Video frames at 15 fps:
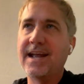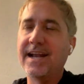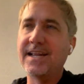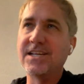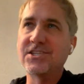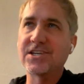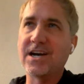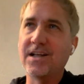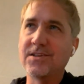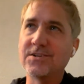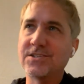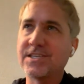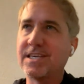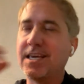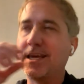and each
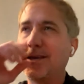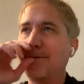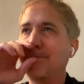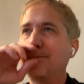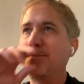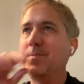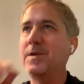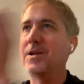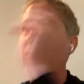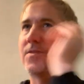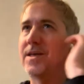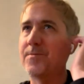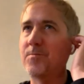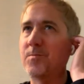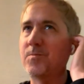color scheme, you
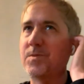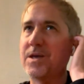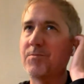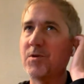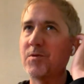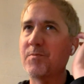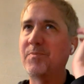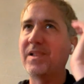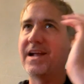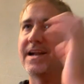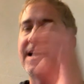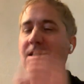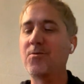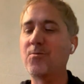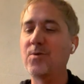know, then then we would
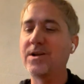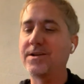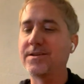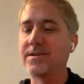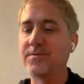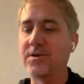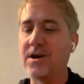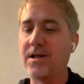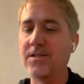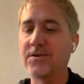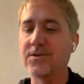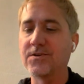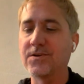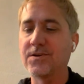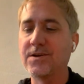plan out what
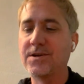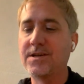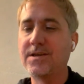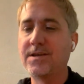color